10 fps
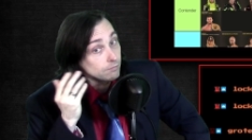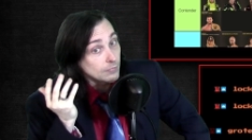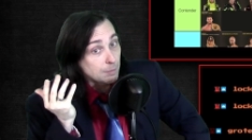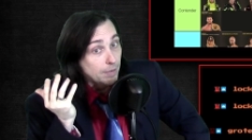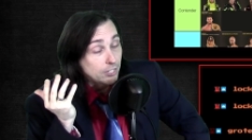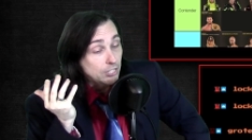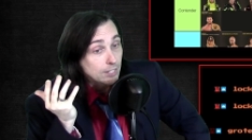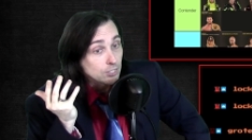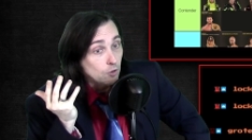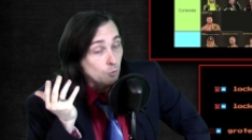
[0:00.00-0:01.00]
My
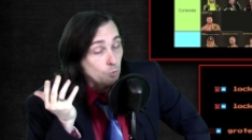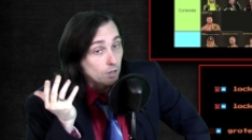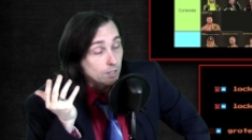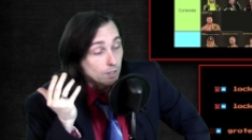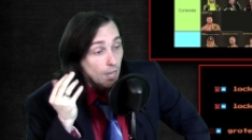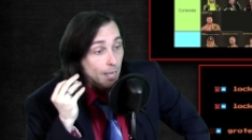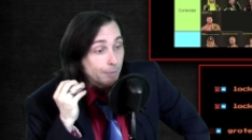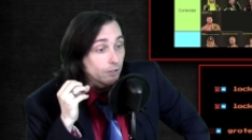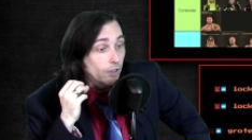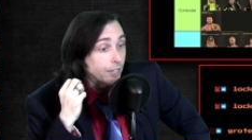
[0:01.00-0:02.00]
chat's going worker. I'm
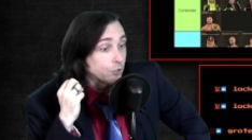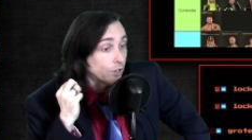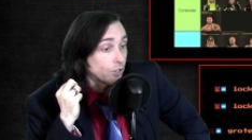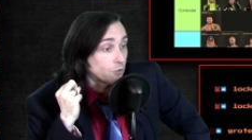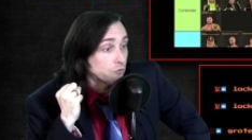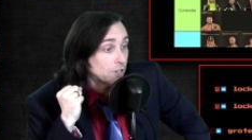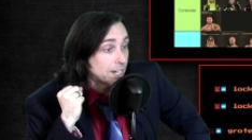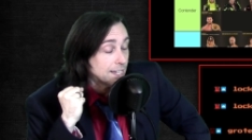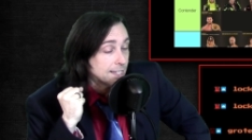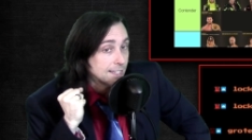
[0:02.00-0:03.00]
inclined to
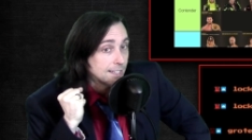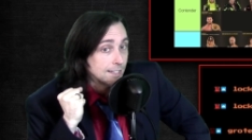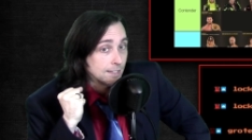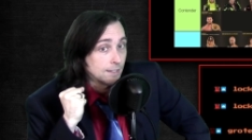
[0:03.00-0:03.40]
agree.